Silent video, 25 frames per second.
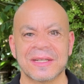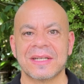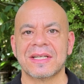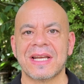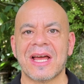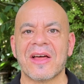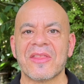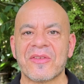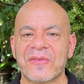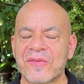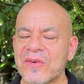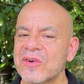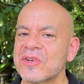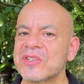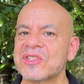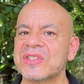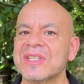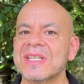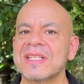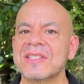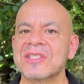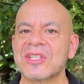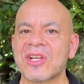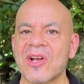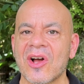Now, the first
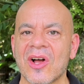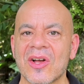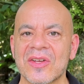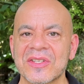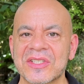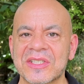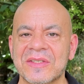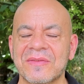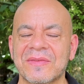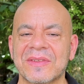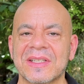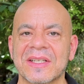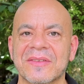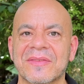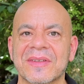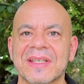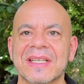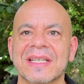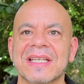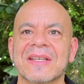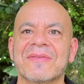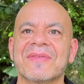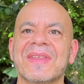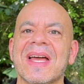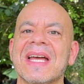thing is cost of
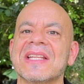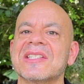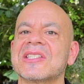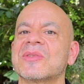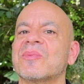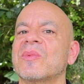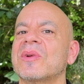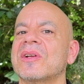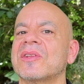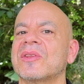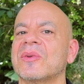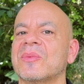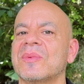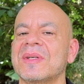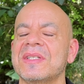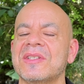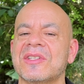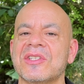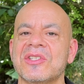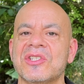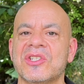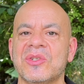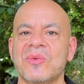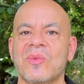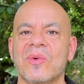living. If that's one of the
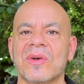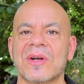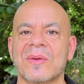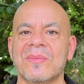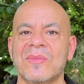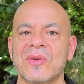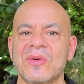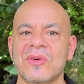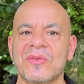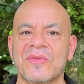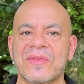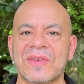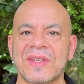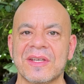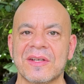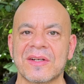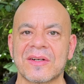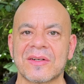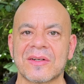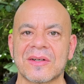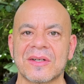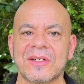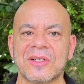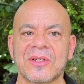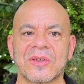reasons you want to move
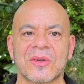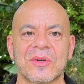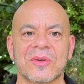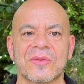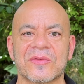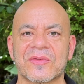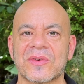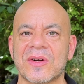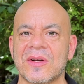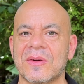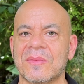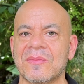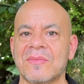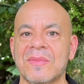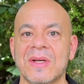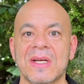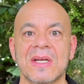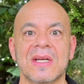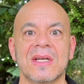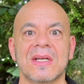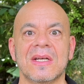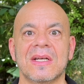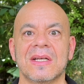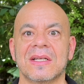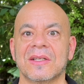here and you're from
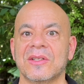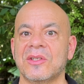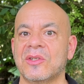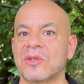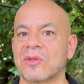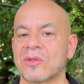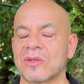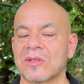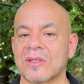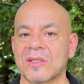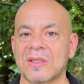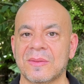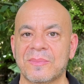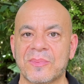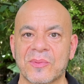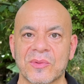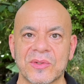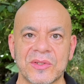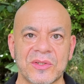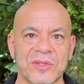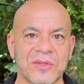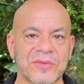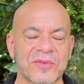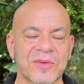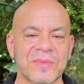Europe or
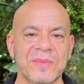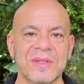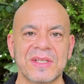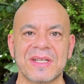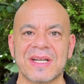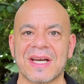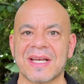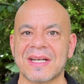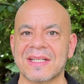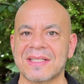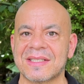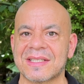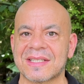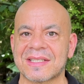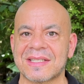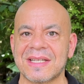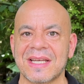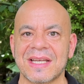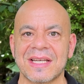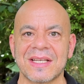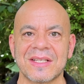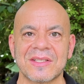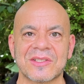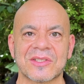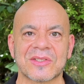you're from the United
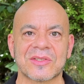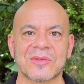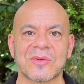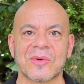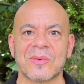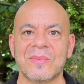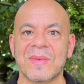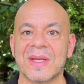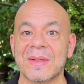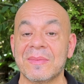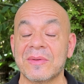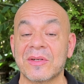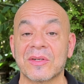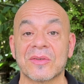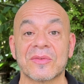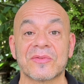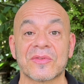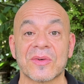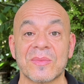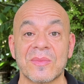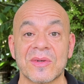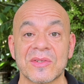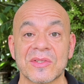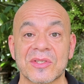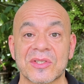States or maybe you're
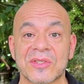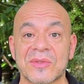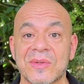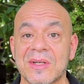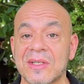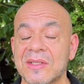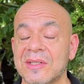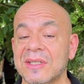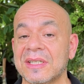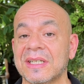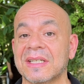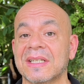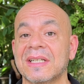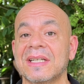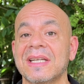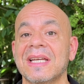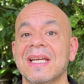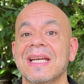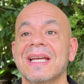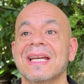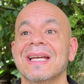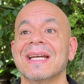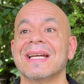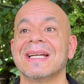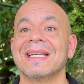from Australia,
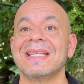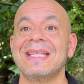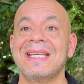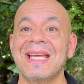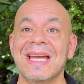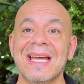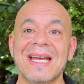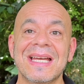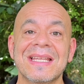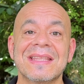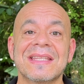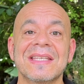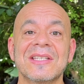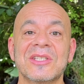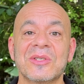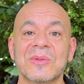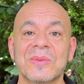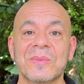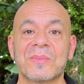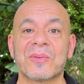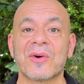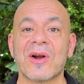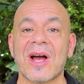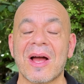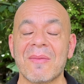yeah, this
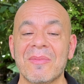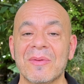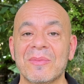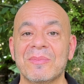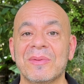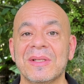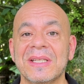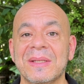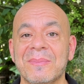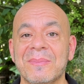would probably